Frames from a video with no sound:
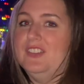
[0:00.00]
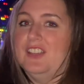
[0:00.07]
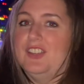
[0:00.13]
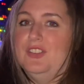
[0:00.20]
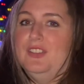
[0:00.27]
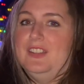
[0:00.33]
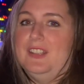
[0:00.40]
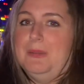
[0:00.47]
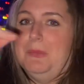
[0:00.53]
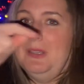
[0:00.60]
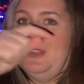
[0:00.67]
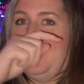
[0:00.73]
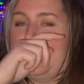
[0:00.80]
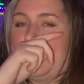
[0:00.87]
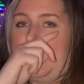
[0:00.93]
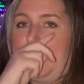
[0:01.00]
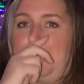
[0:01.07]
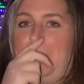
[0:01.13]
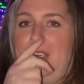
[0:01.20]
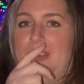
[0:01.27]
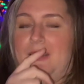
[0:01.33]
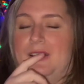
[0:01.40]
Can you see me in that
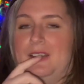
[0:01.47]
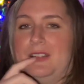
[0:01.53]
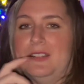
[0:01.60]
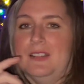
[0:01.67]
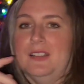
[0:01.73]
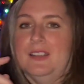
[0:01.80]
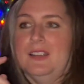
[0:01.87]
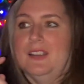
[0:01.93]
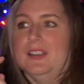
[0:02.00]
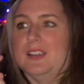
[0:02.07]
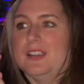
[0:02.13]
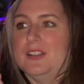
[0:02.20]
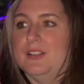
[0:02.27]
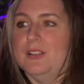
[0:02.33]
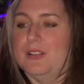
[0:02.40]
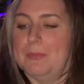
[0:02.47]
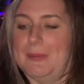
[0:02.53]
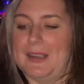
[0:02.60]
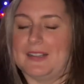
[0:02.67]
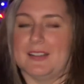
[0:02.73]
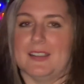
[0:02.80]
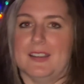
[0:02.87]
camera? Can you look
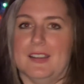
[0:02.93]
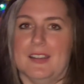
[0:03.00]
back there?